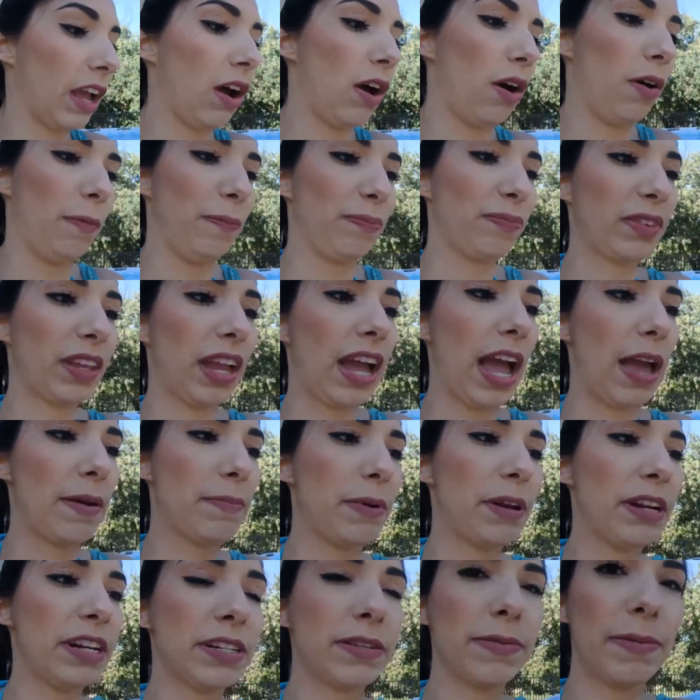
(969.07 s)
Oh, I
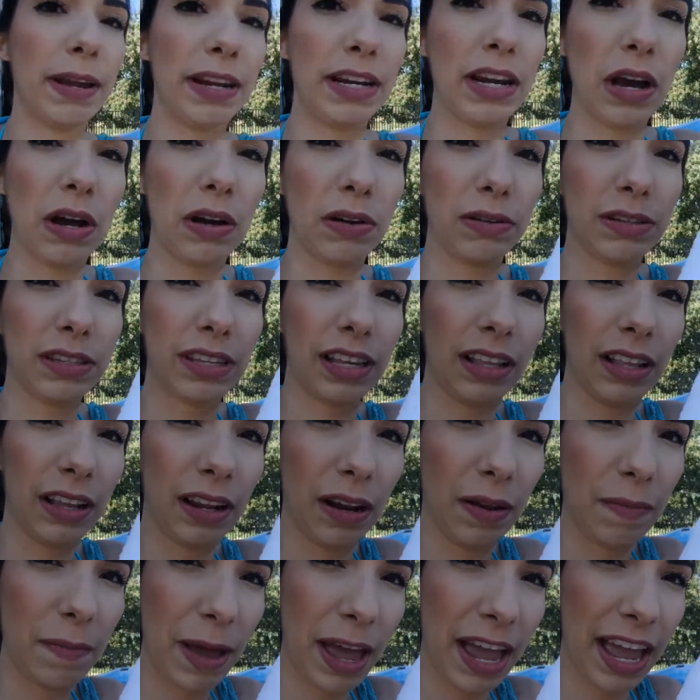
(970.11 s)
pinched my nose a
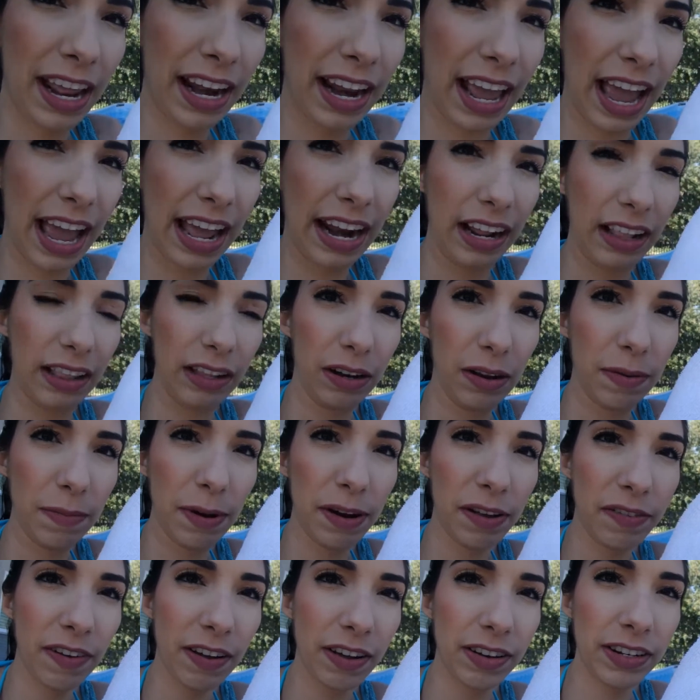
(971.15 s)
little bit and I had a little bit of